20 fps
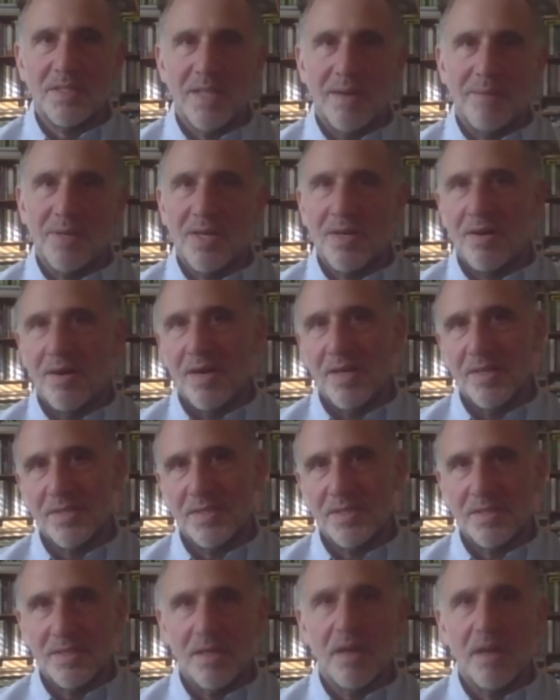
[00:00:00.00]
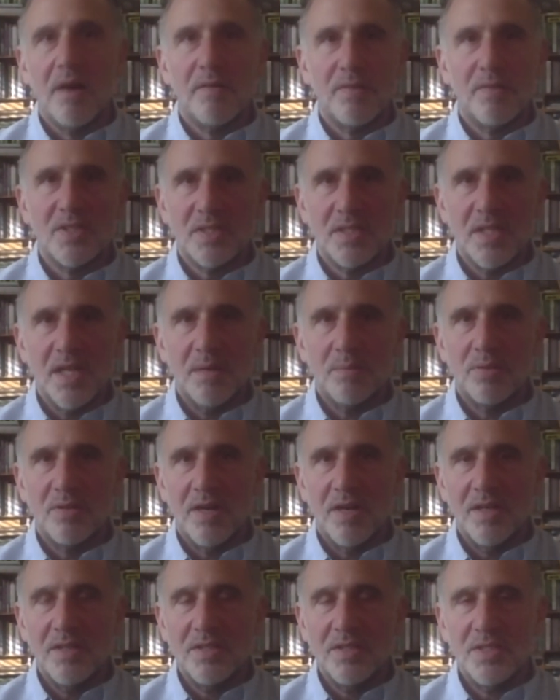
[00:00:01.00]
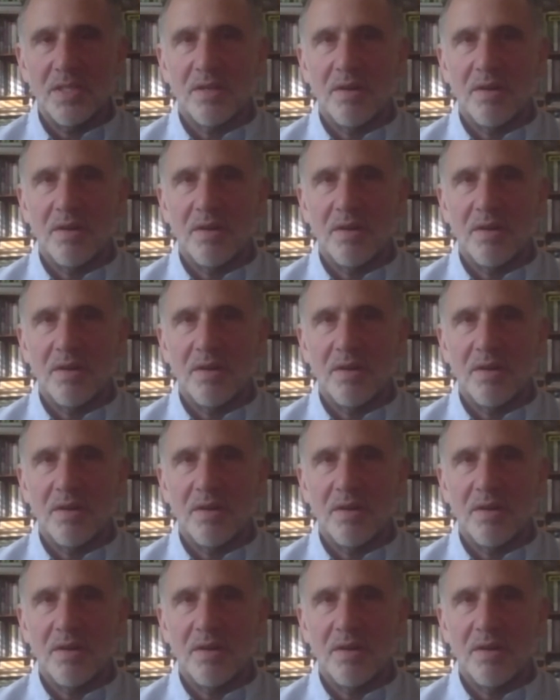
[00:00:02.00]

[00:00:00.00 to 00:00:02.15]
That would cost, if you just take production